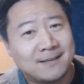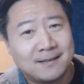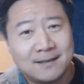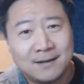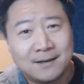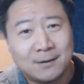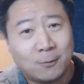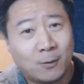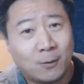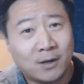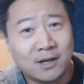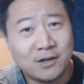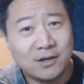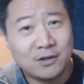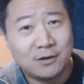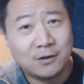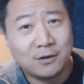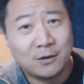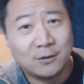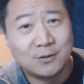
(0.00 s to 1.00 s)
what can you
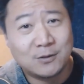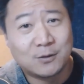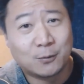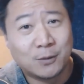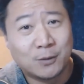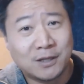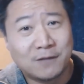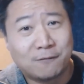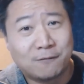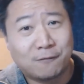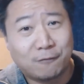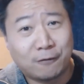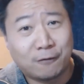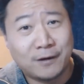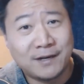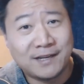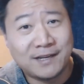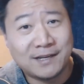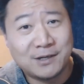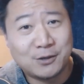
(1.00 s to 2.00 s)
do? It was a really
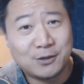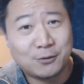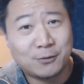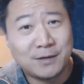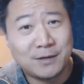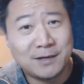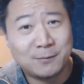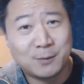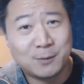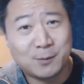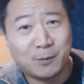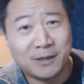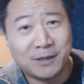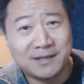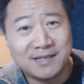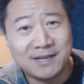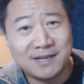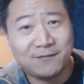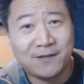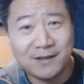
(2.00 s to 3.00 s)
freak injury. I was playing
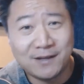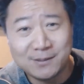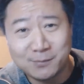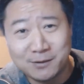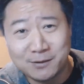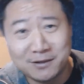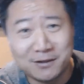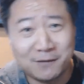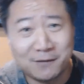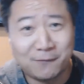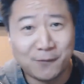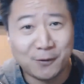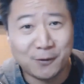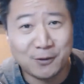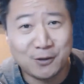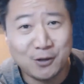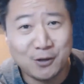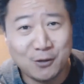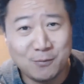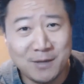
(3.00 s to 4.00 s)
defense within the
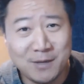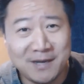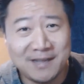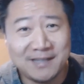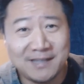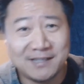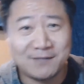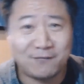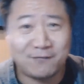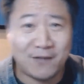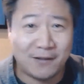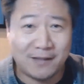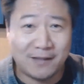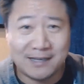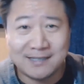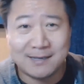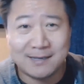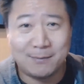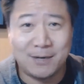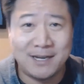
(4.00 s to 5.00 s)
first 2 minutes. Felt like
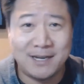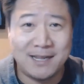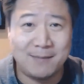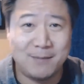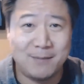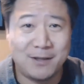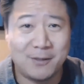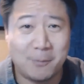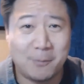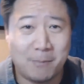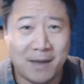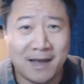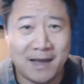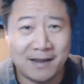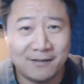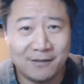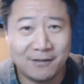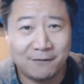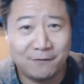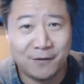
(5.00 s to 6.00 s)
somebody hit me in the back
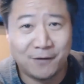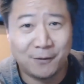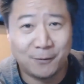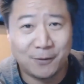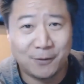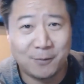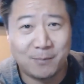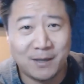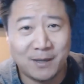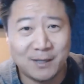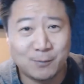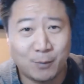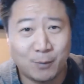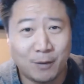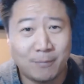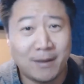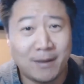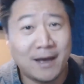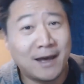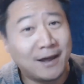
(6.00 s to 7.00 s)
of the foot with a baseball
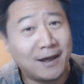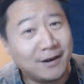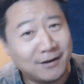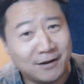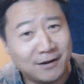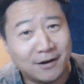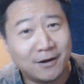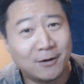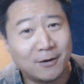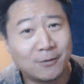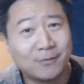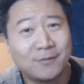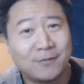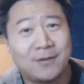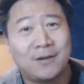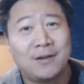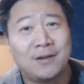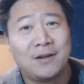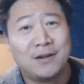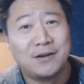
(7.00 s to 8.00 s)
bat. No,
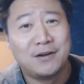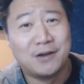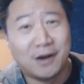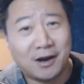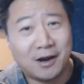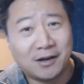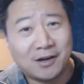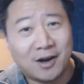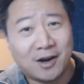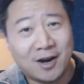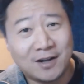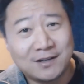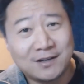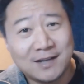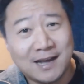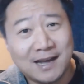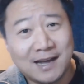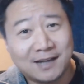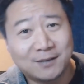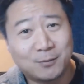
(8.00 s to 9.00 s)

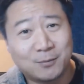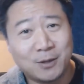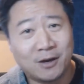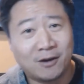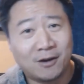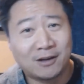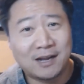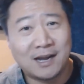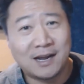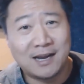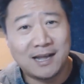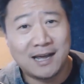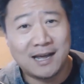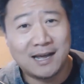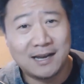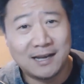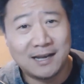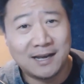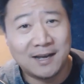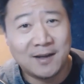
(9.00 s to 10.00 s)
non-contact. We all kind of had
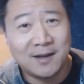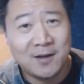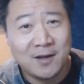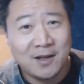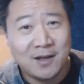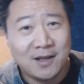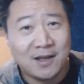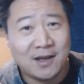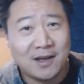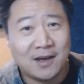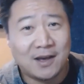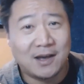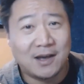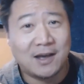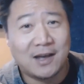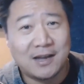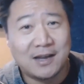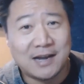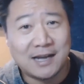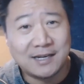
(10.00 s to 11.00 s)

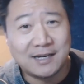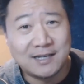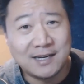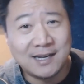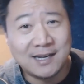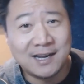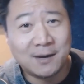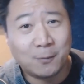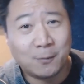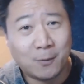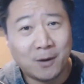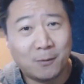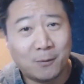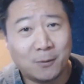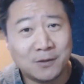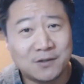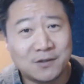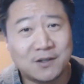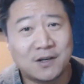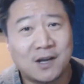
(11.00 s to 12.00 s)
an idea what
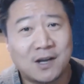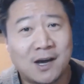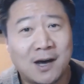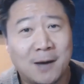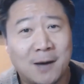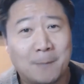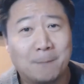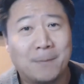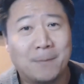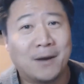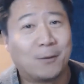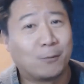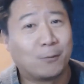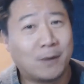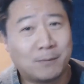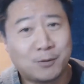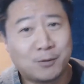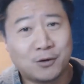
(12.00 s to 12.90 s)
was to come, but ruptured